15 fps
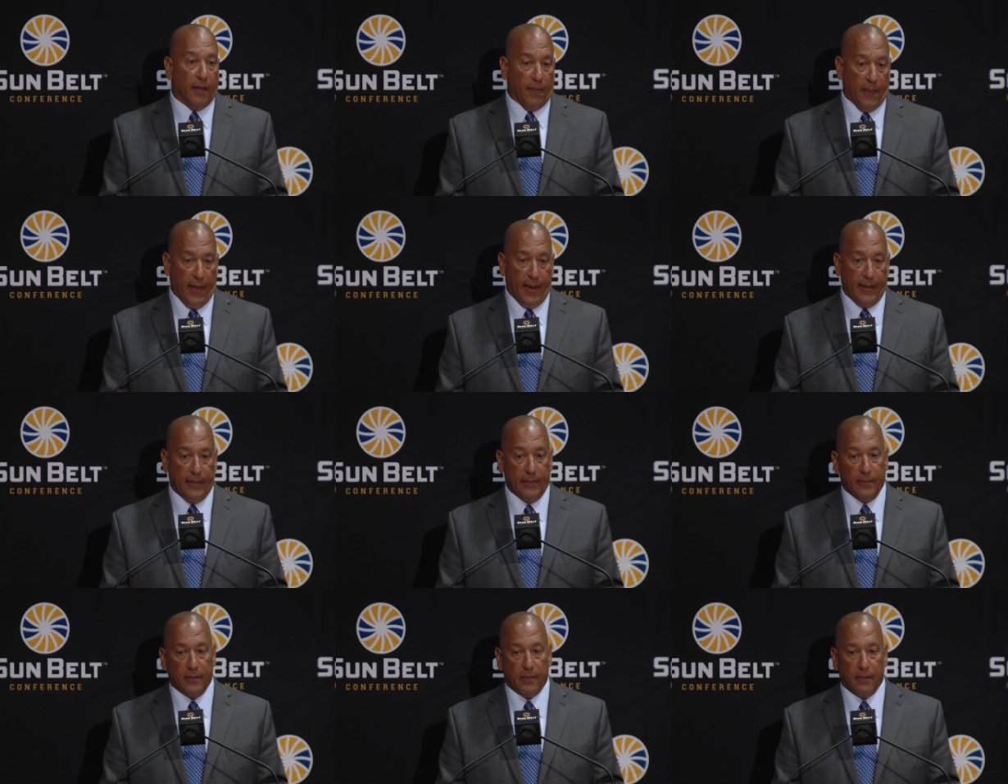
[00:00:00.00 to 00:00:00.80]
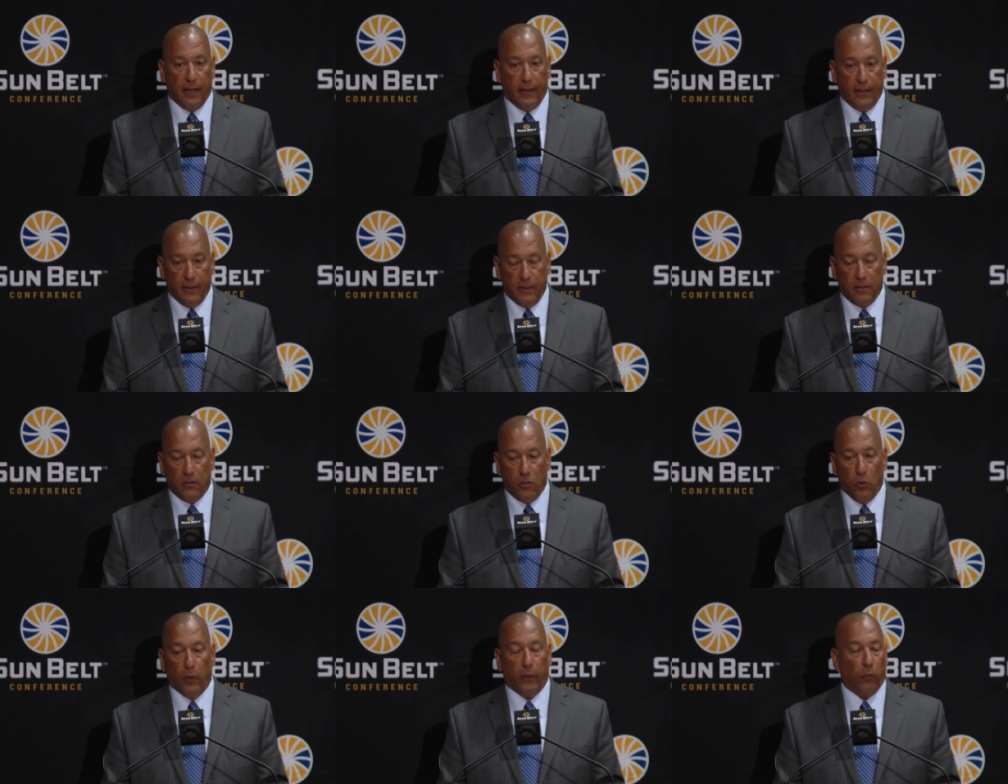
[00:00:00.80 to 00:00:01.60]
that is is
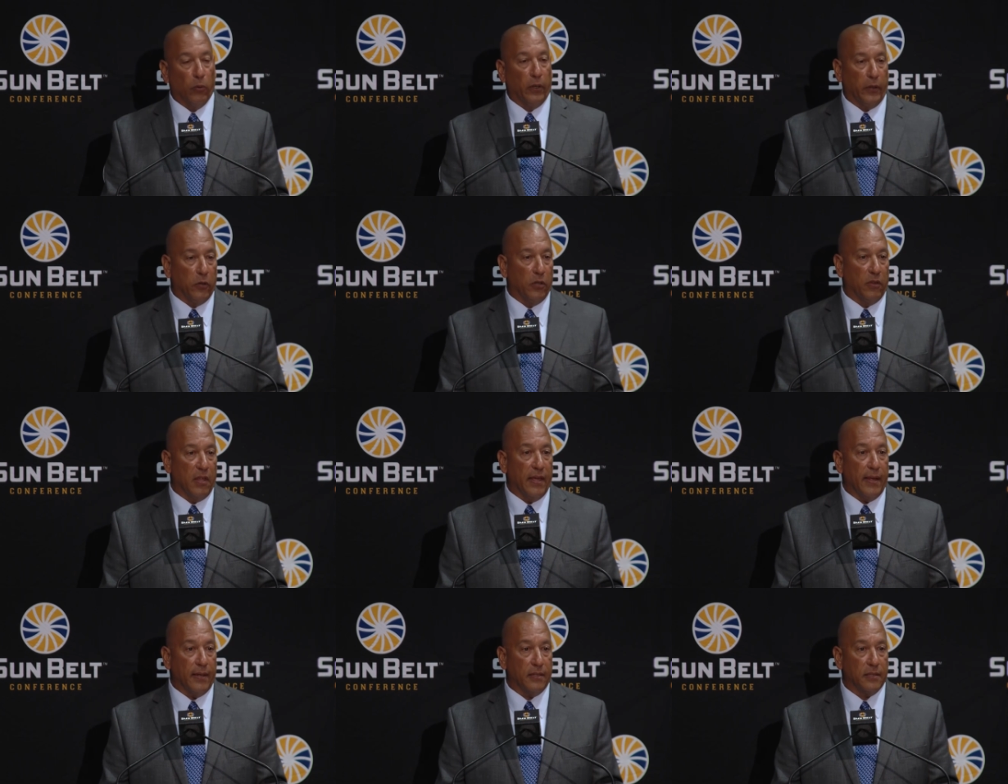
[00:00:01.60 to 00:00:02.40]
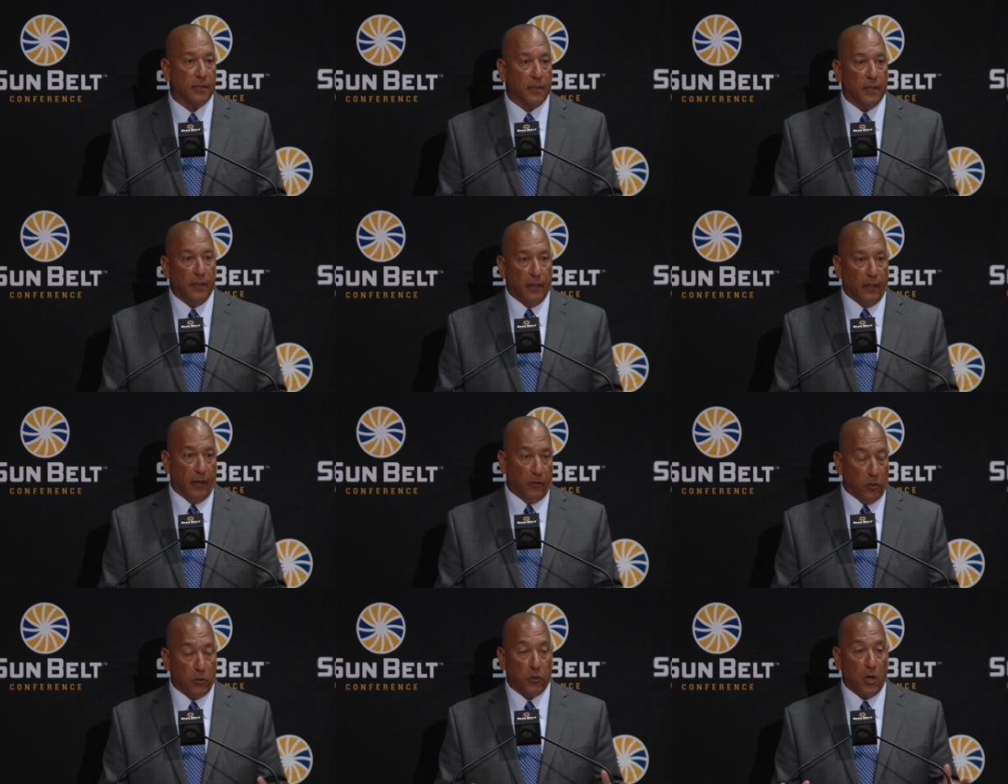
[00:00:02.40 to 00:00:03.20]
doing really good things
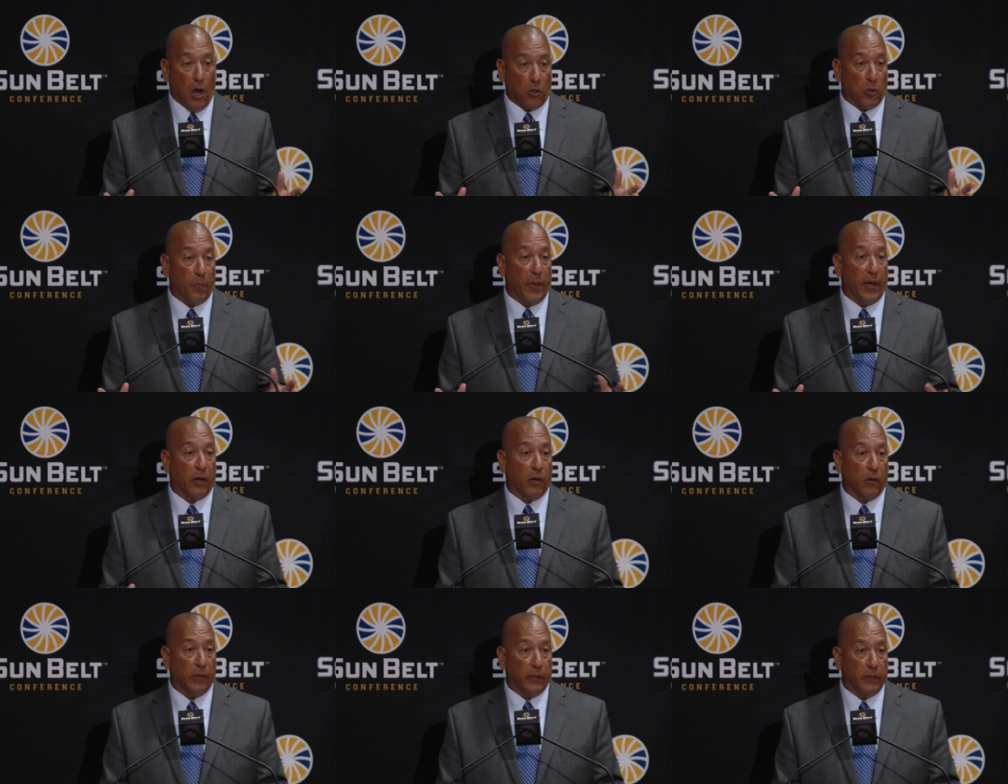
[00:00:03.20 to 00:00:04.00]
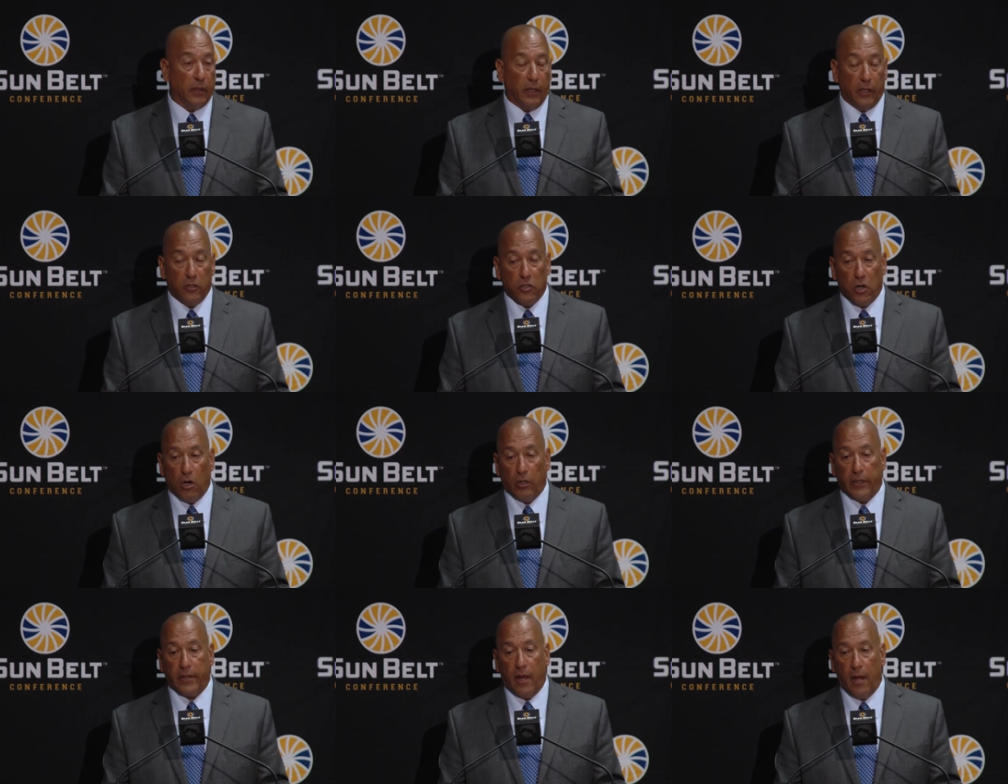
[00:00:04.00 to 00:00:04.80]
under Dr. Becker and, and
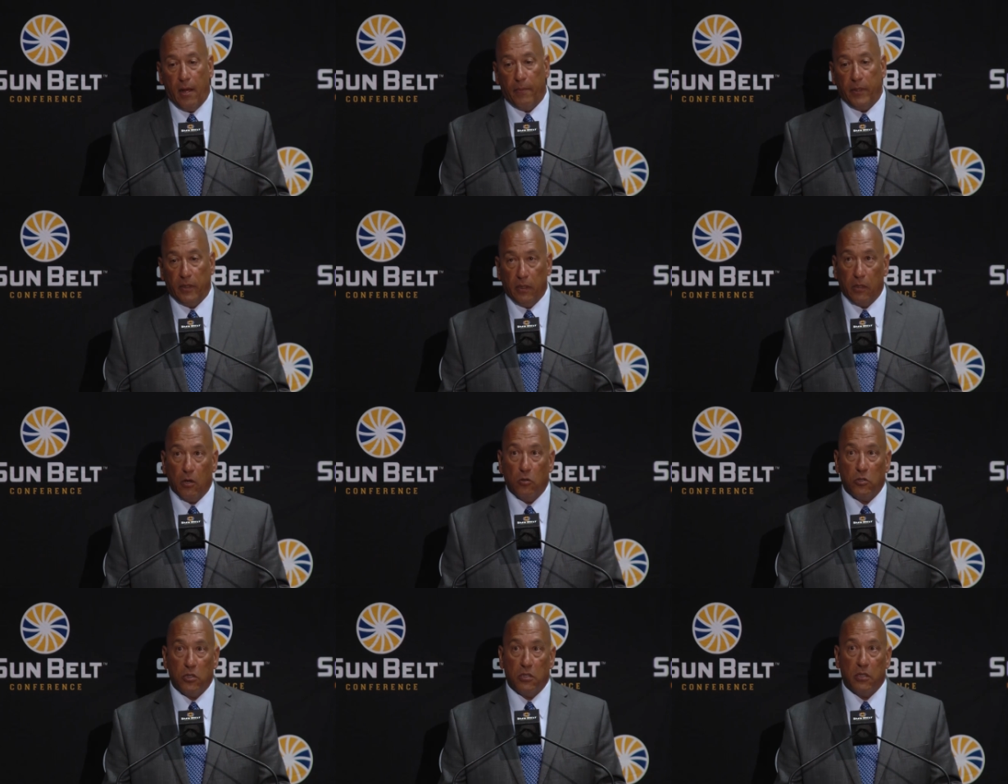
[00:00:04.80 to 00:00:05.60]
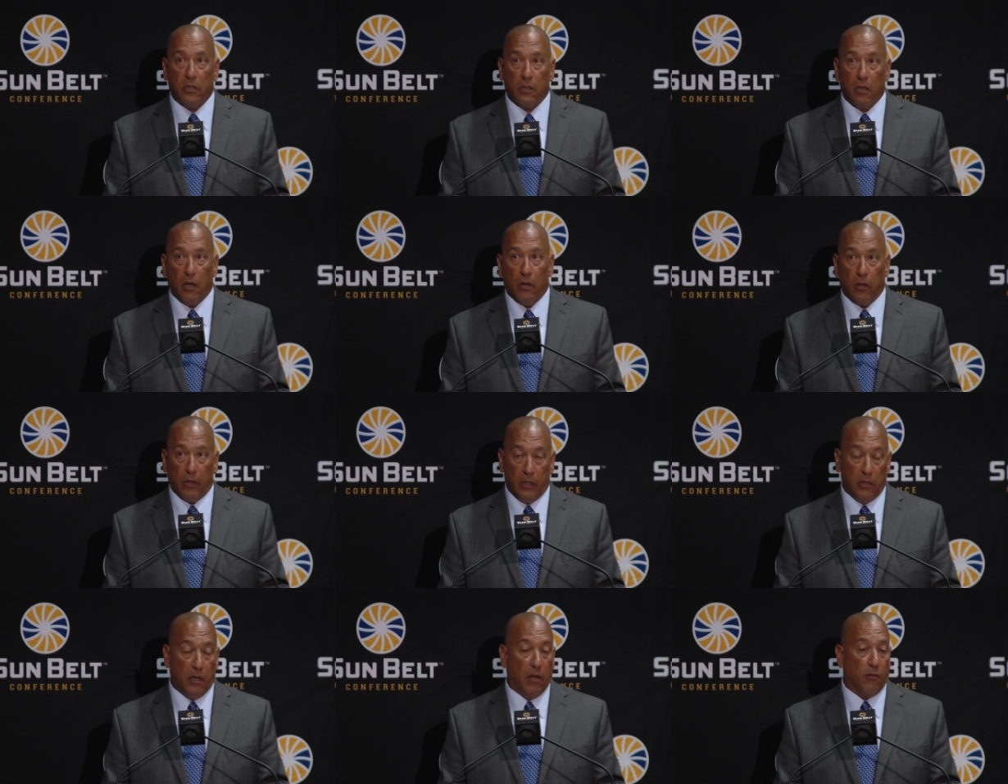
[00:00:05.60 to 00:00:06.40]
Charlie Cobb and the coaches at, uh,
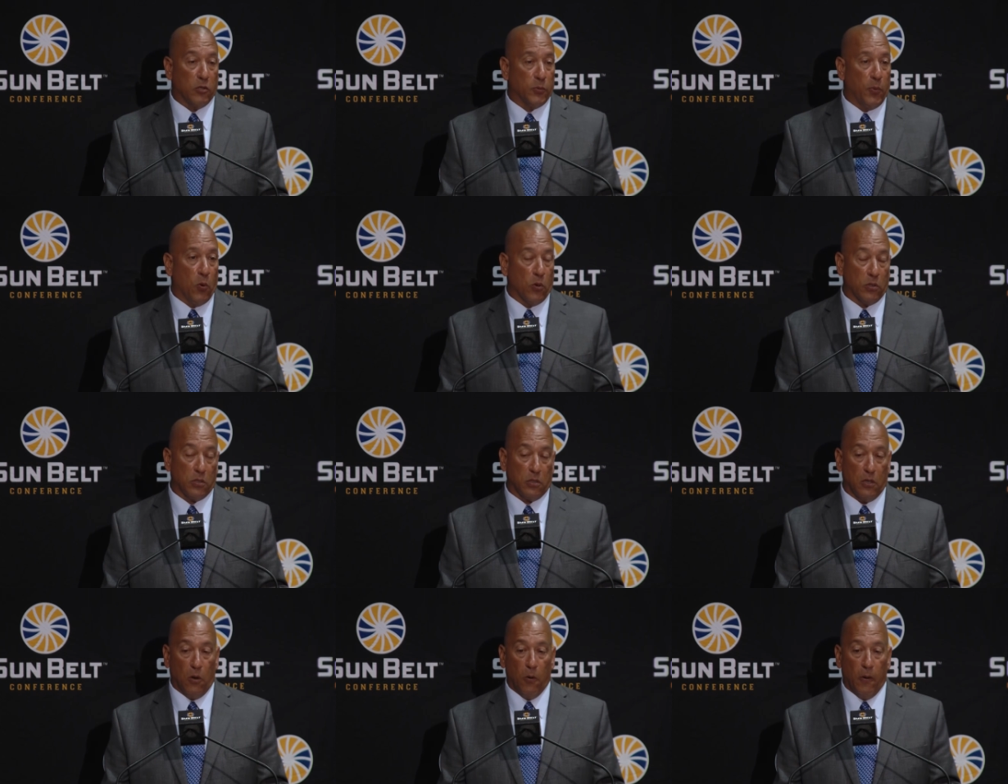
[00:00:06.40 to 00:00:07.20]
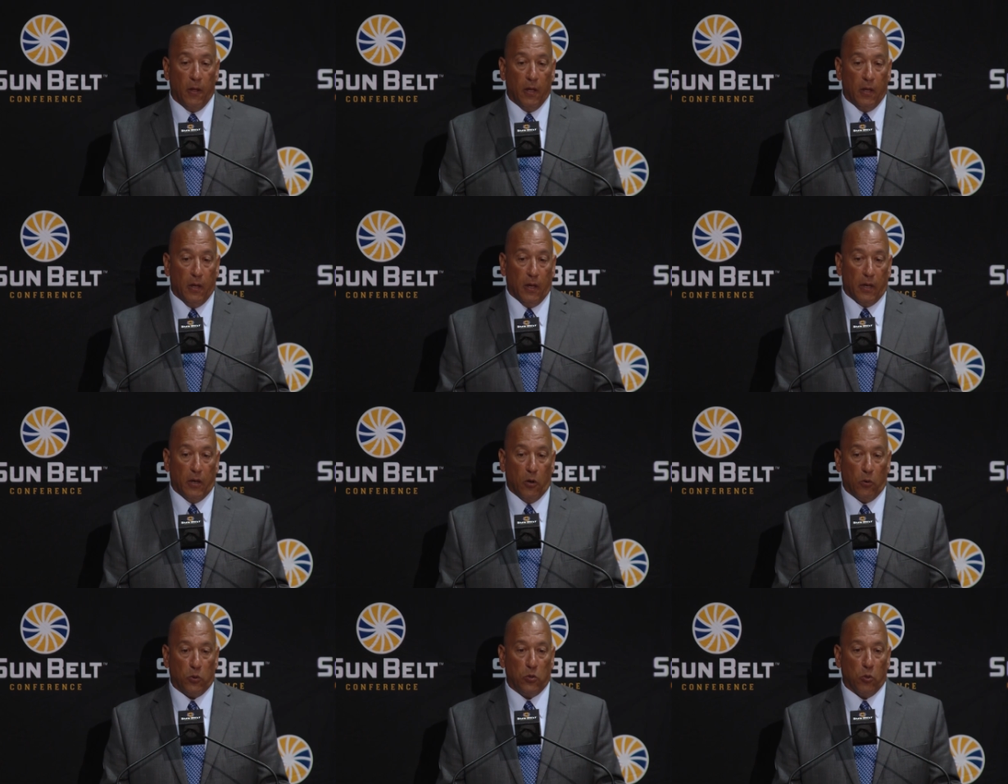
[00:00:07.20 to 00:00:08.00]
in the other sports. So, you
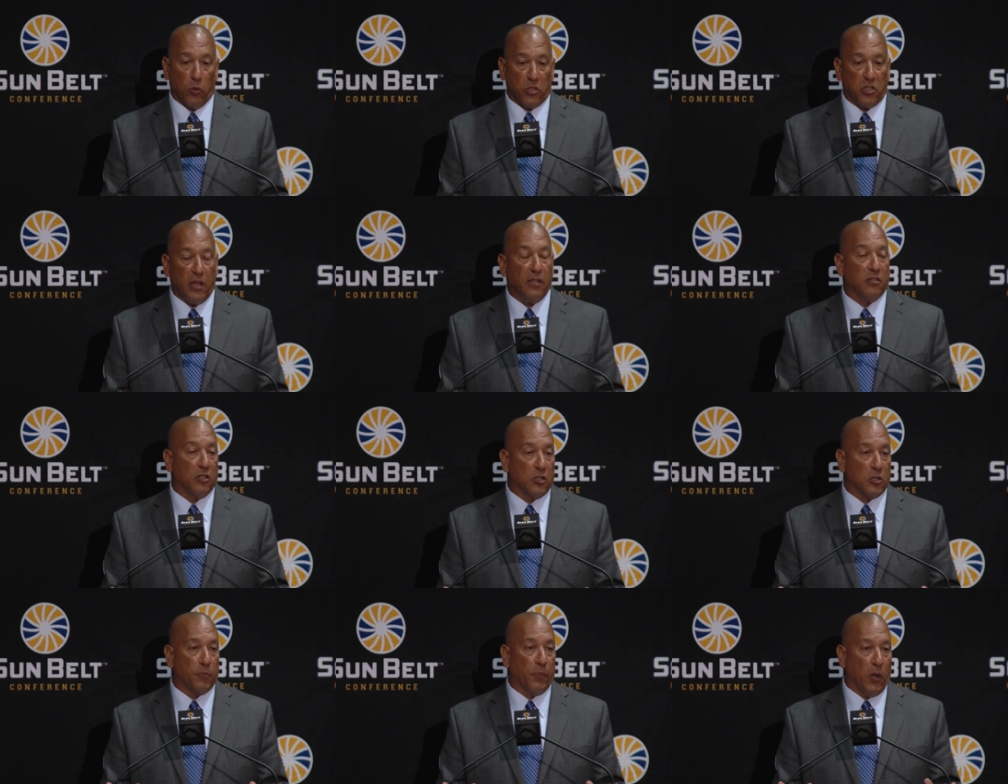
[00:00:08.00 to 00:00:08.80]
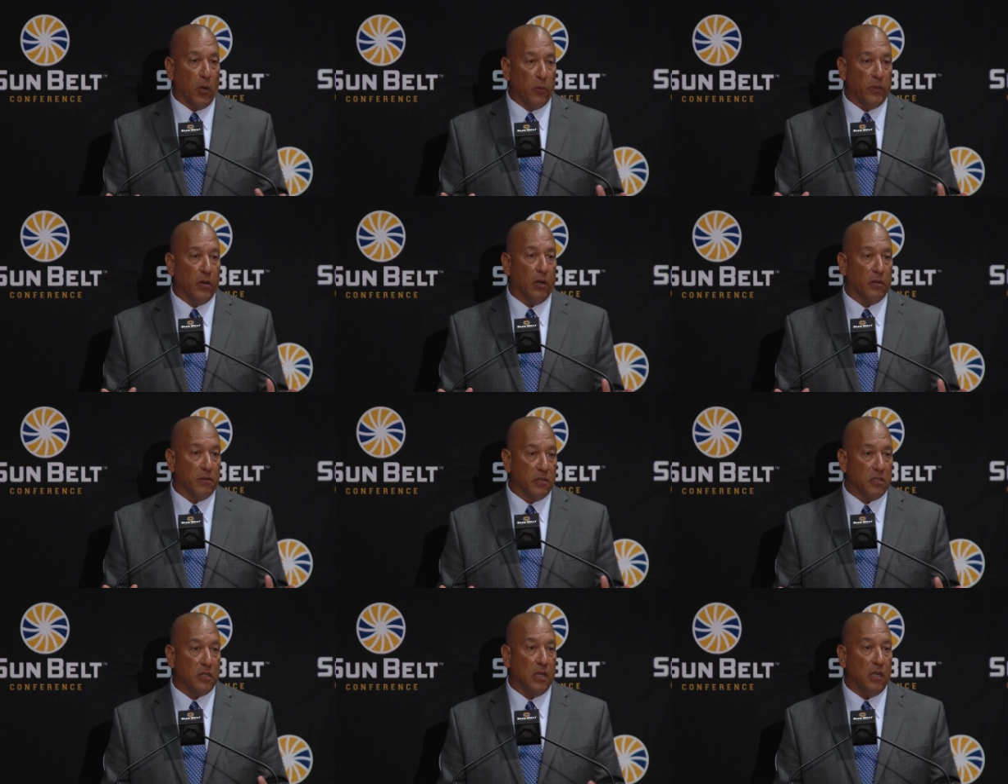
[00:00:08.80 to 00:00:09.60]
know, Georgia State's exploding onto
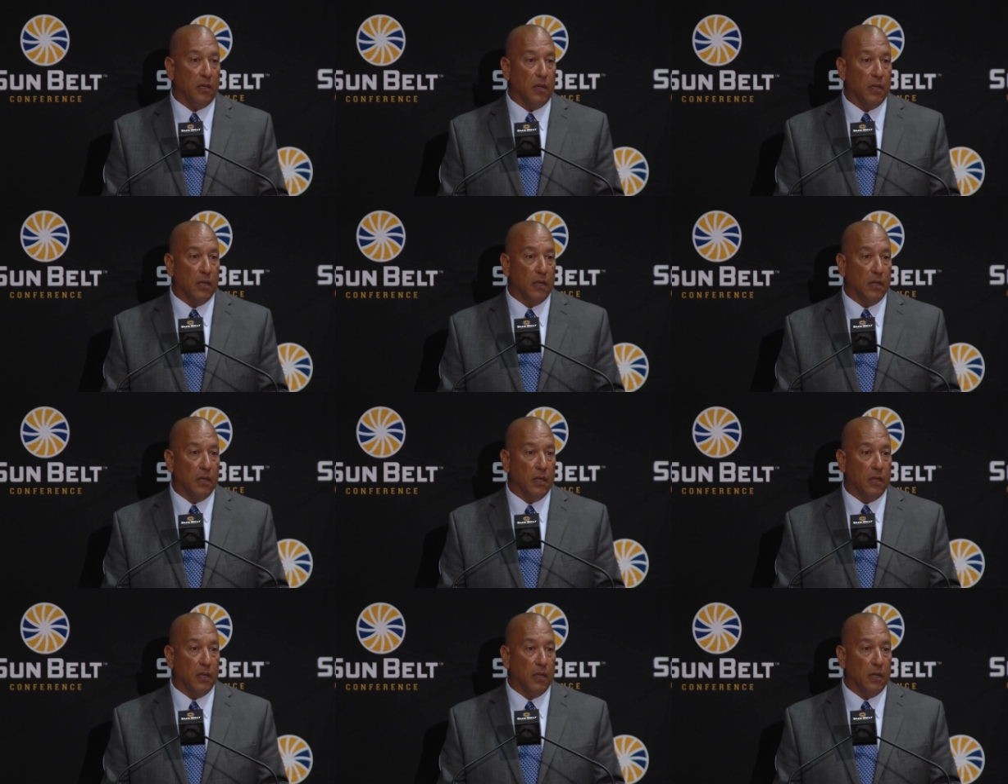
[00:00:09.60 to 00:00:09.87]
the scene,